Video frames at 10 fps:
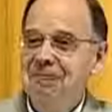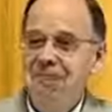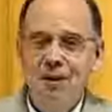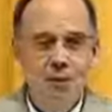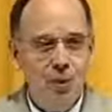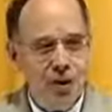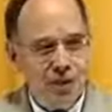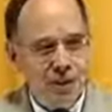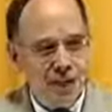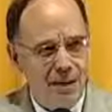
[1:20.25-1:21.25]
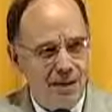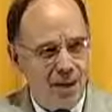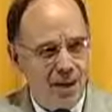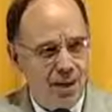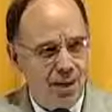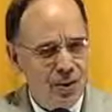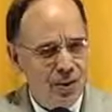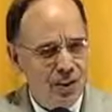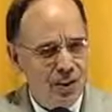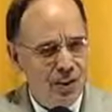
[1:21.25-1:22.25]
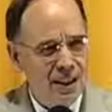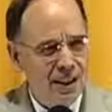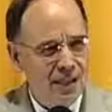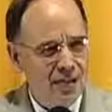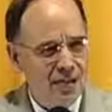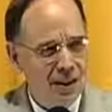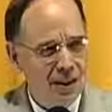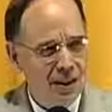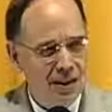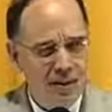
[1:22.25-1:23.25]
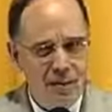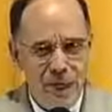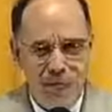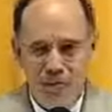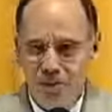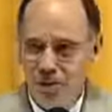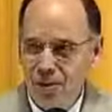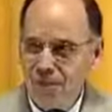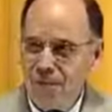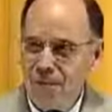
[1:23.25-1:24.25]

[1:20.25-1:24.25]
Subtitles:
The little boy looked at him kind of quizzically, and he said, "Pastor,